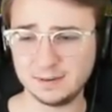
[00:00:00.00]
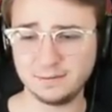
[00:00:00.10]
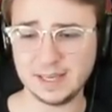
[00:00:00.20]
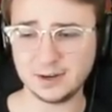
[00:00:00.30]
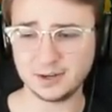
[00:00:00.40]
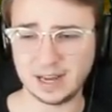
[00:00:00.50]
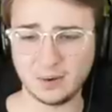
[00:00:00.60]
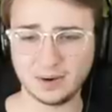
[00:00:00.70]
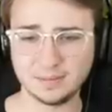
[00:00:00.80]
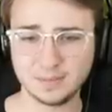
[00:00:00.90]
configured
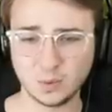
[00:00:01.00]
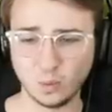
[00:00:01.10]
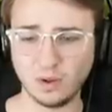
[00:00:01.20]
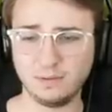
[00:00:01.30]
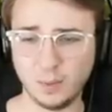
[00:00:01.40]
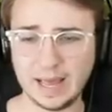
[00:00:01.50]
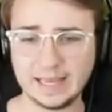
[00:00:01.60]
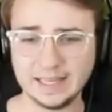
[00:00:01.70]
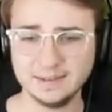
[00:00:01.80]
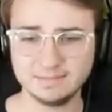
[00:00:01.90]
our wolf
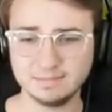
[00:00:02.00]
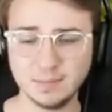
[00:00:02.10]
wagon,